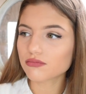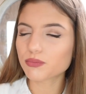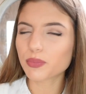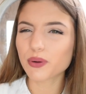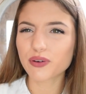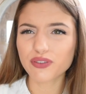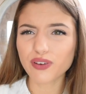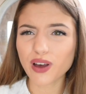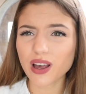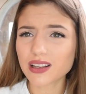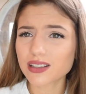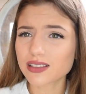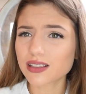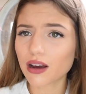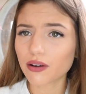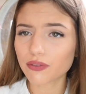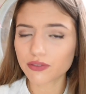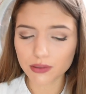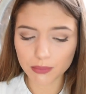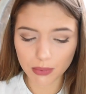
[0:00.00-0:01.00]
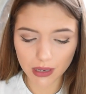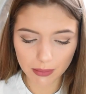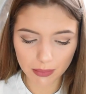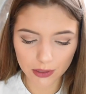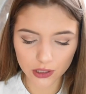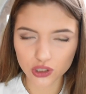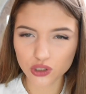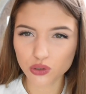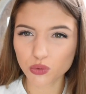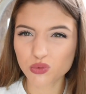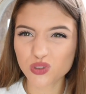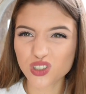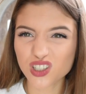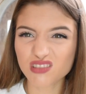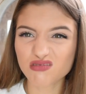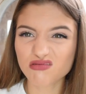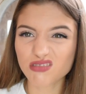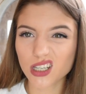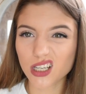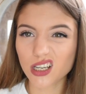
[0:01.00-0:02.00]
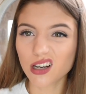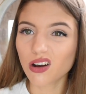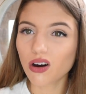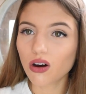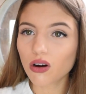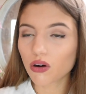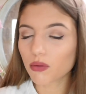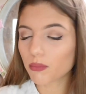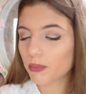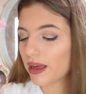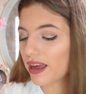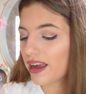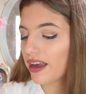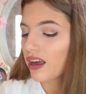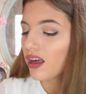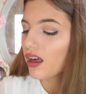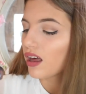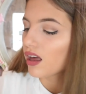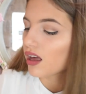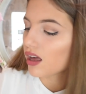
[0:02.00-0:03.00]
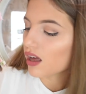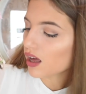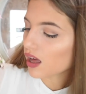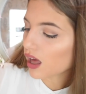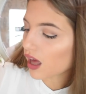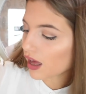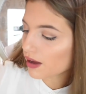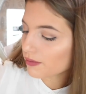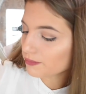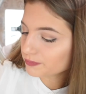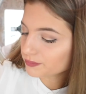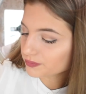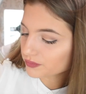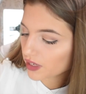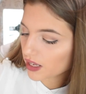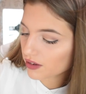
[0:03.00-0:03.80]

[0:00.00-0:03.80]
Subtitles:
prefer stuff to be a bit shorter than really long on me.